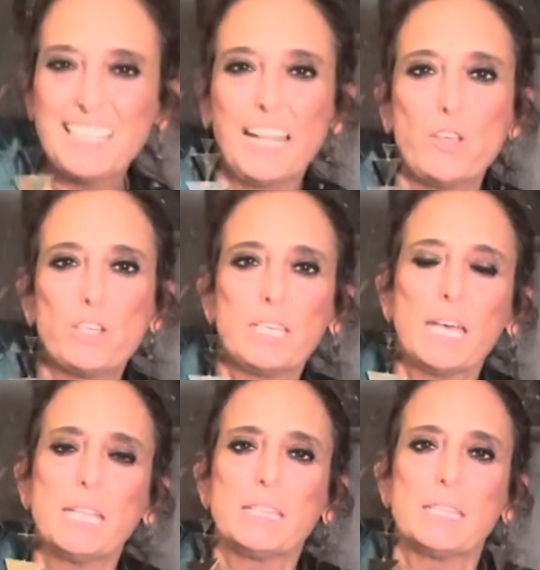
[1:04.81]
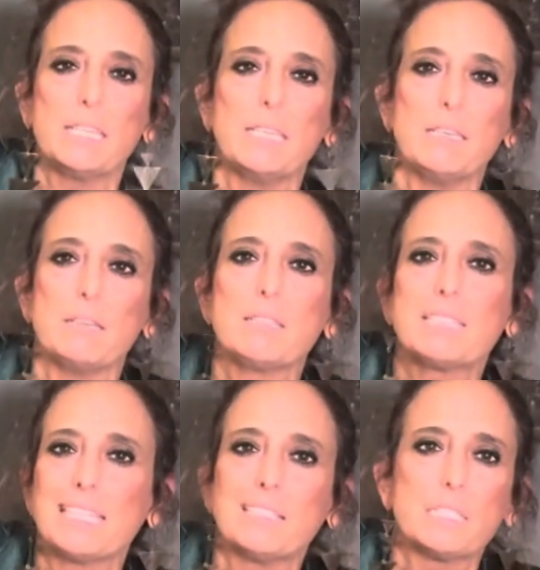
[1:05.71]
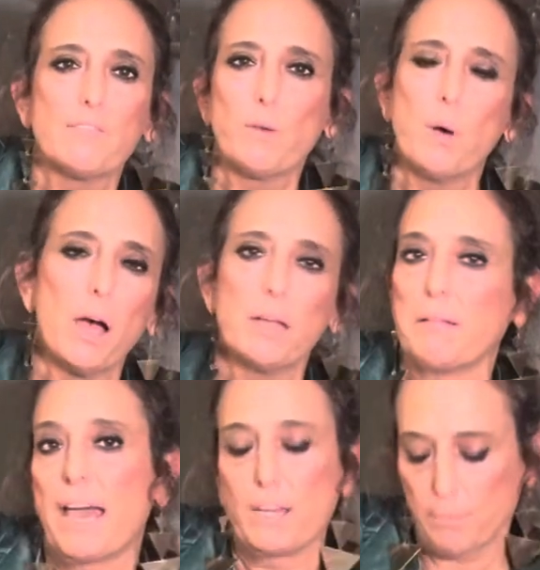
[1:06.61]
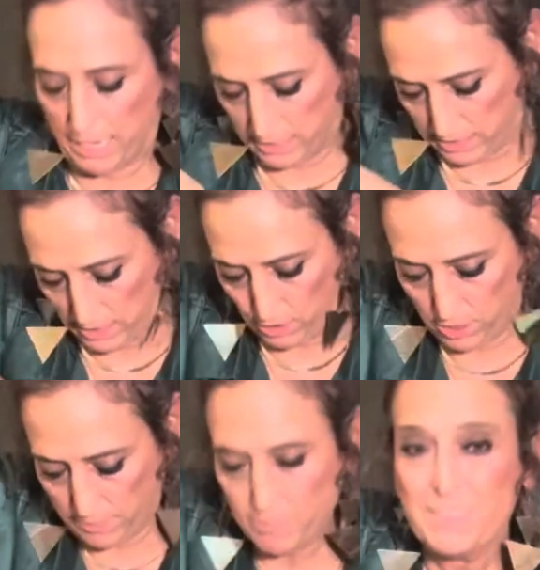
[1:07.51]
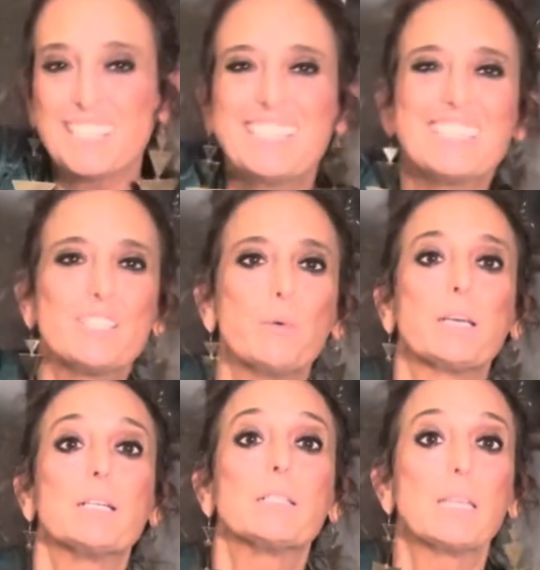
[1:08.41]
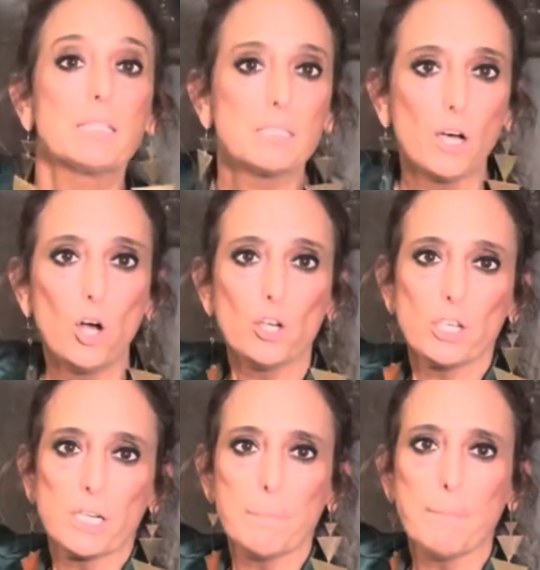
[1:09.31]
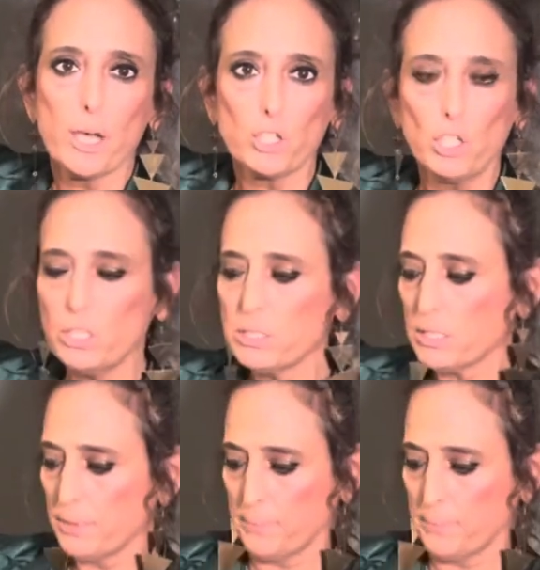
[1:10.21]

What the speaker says: Now you can get the seedless if you want. I don't mind the seeds. So we're gonna get this all good and muddled.